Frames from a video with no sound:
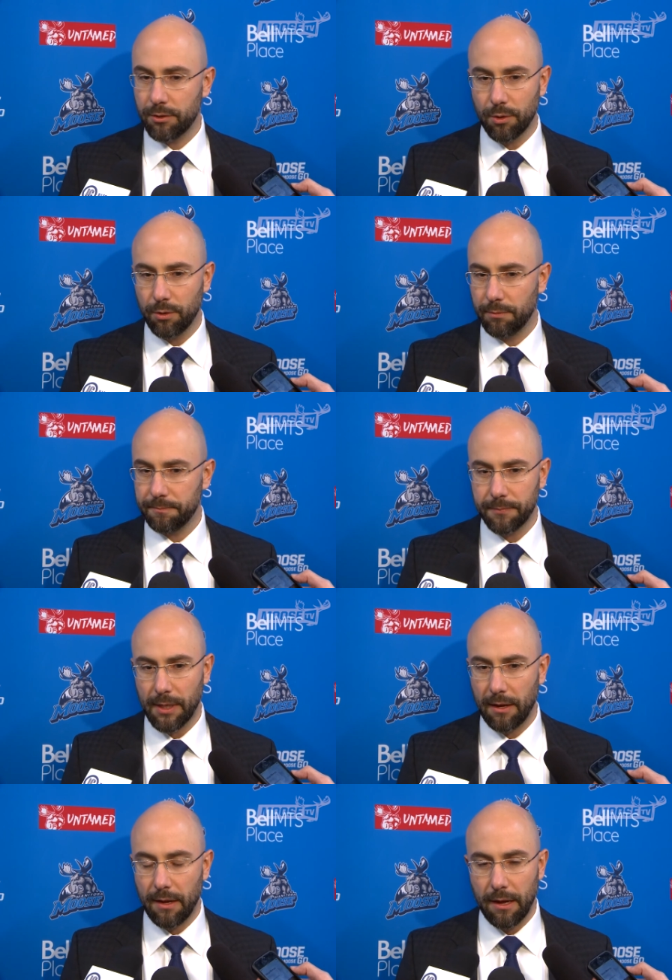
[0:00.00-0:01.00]
so
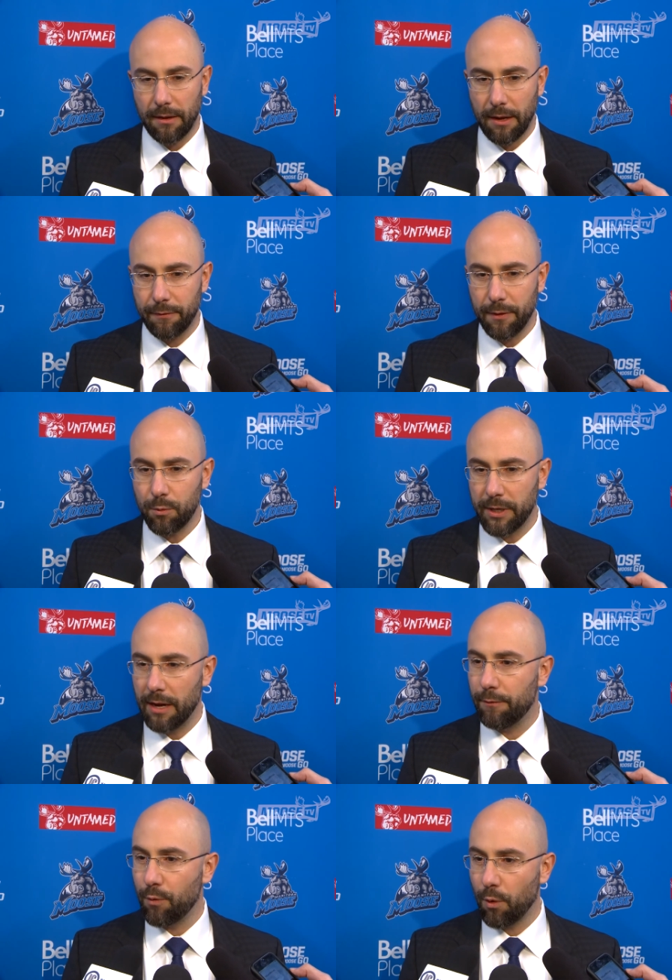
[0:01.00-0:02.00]
I, I, feel we
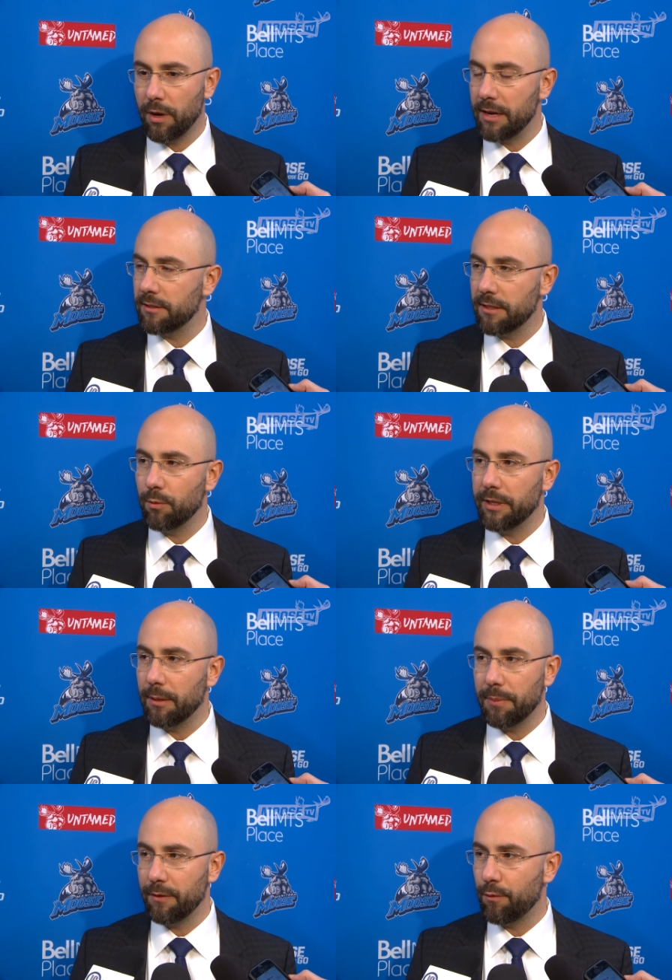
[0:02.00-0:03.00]
have four lines, then we
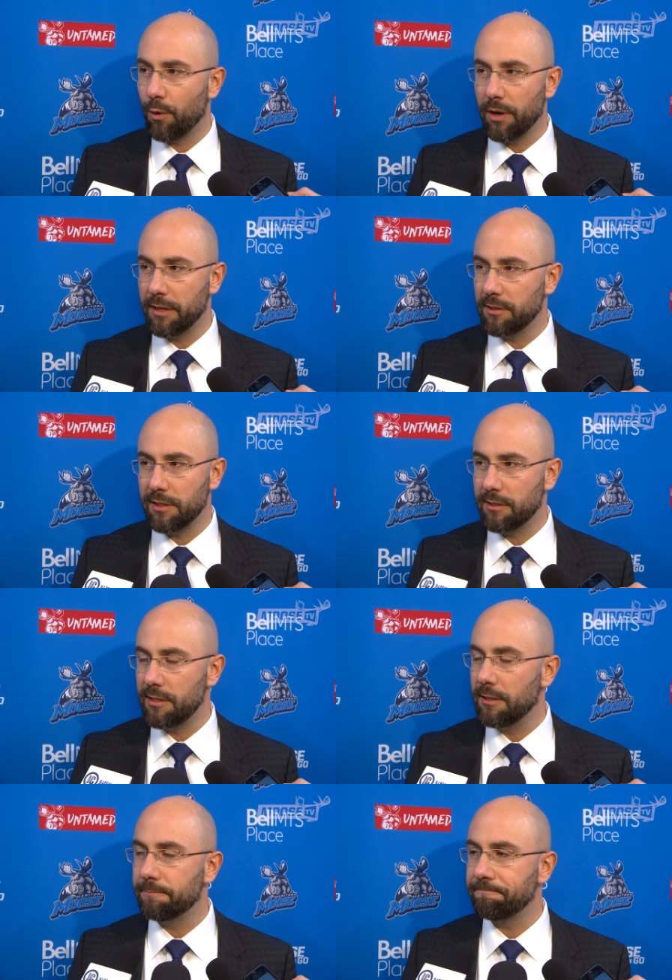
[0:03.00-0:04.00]
can play four lines
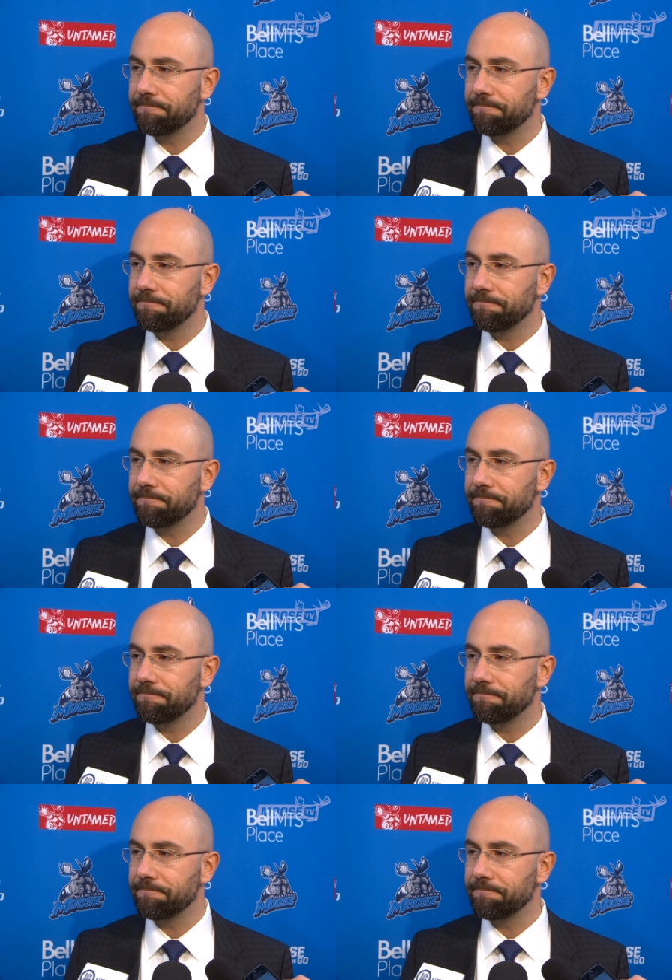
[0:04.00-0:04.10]
60.